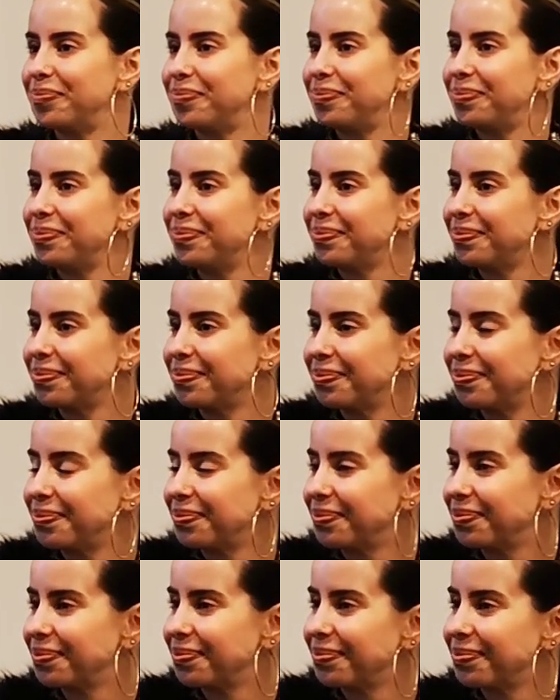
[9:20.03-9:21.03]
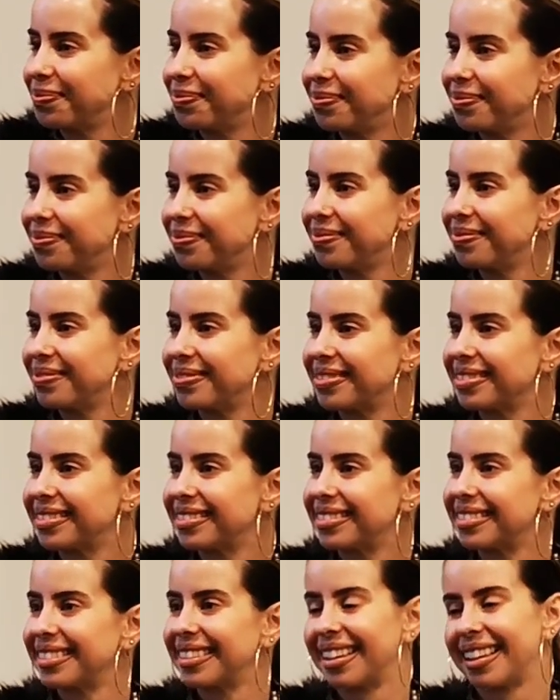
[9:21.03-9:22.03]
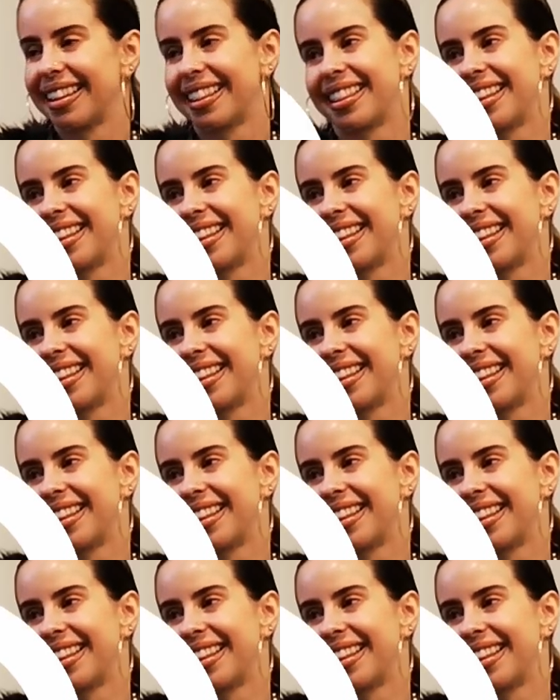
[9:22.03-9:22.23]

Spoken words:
The person shown says nothing.